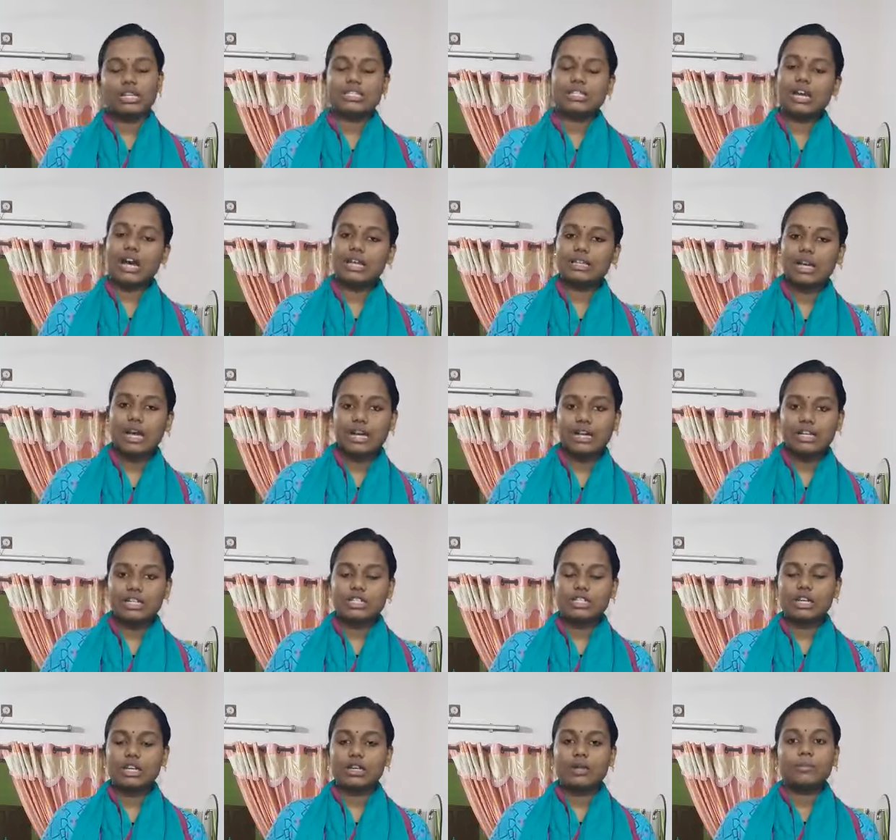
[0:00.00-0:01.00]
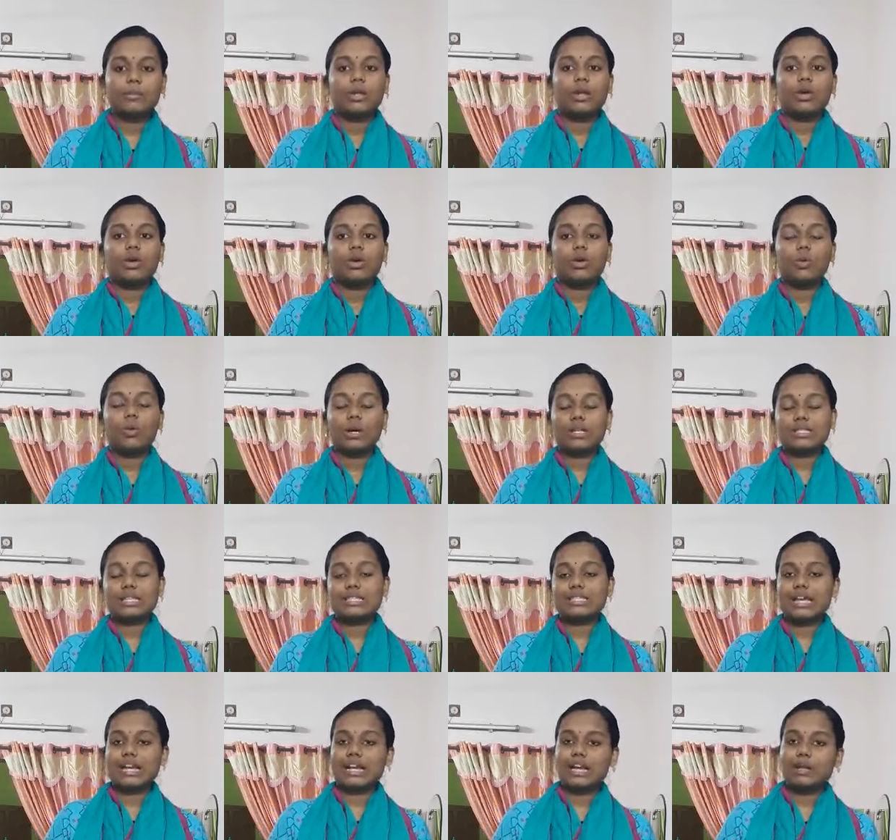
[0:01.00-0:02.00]
Radhakrishnan, who was
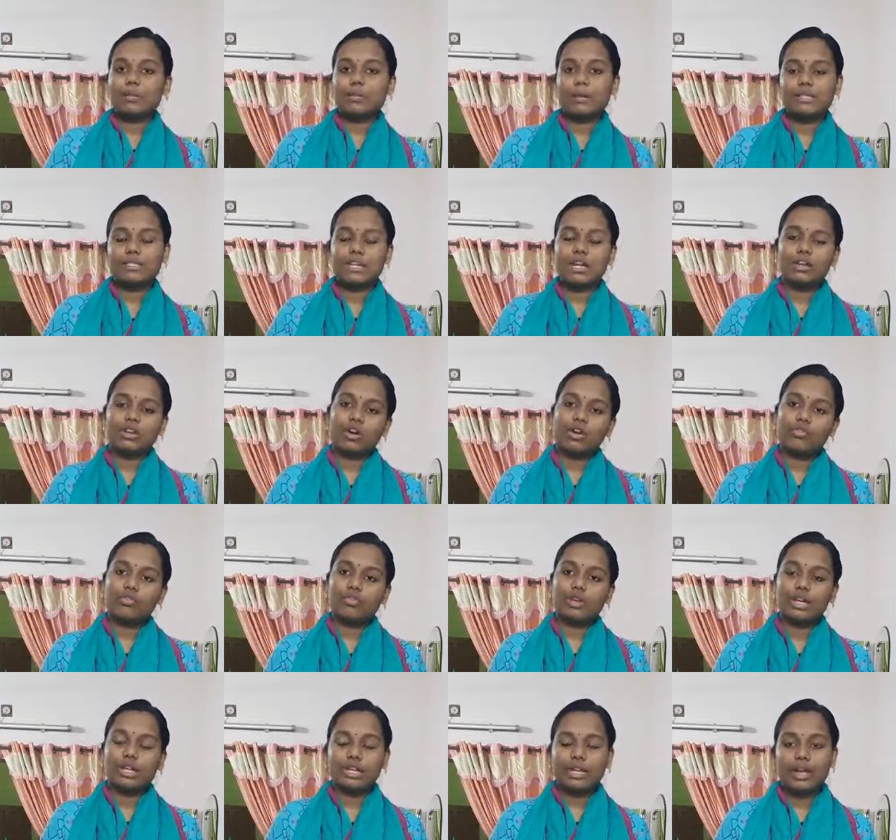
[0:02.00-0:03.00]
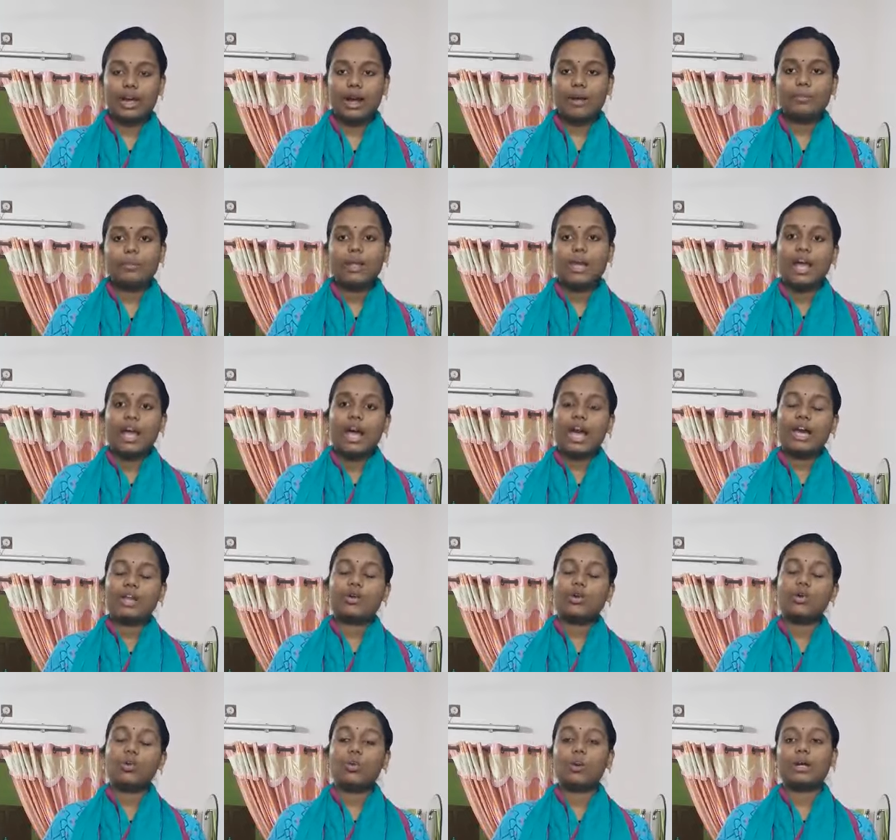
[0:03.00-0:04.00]
the second president of India
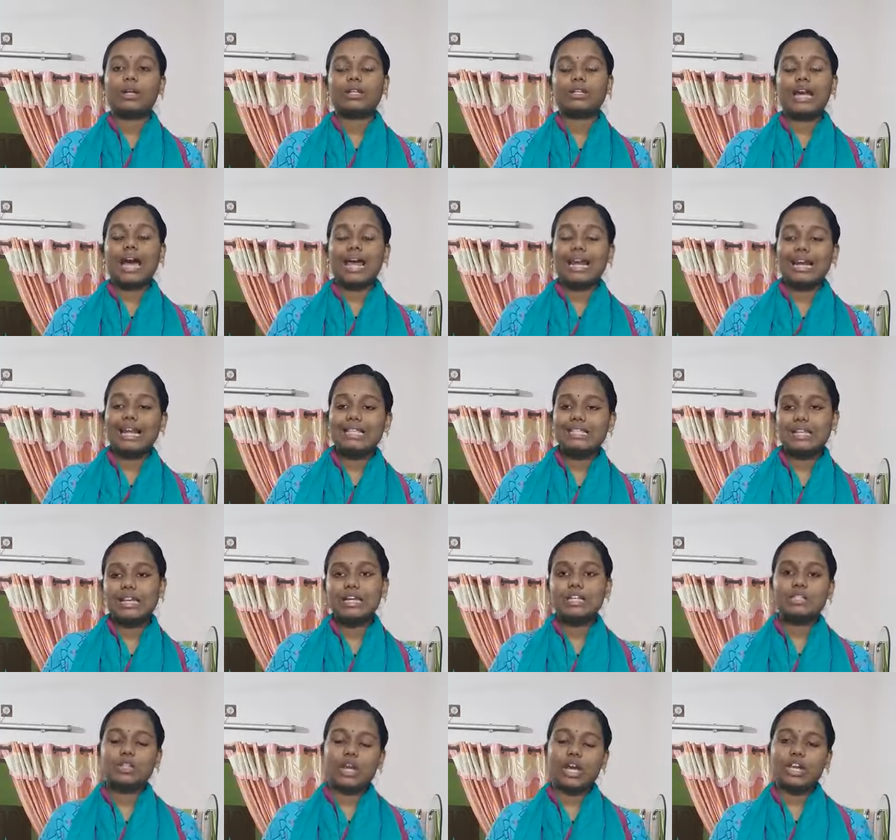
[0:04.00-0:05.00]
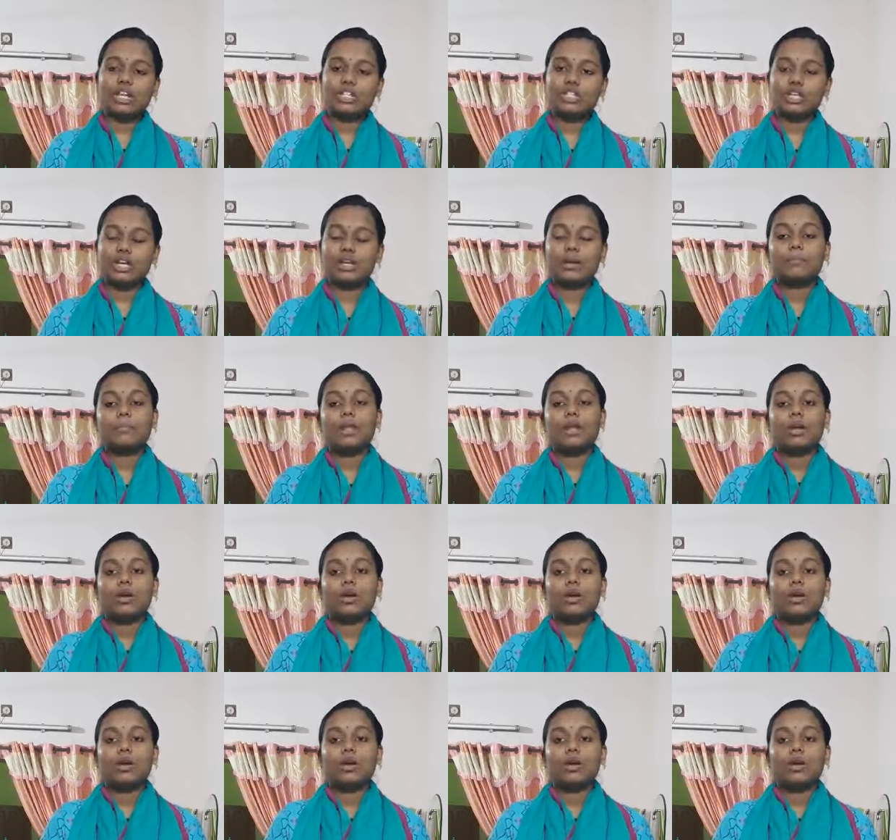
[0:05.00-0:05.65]
and who worked tirelessly to ensure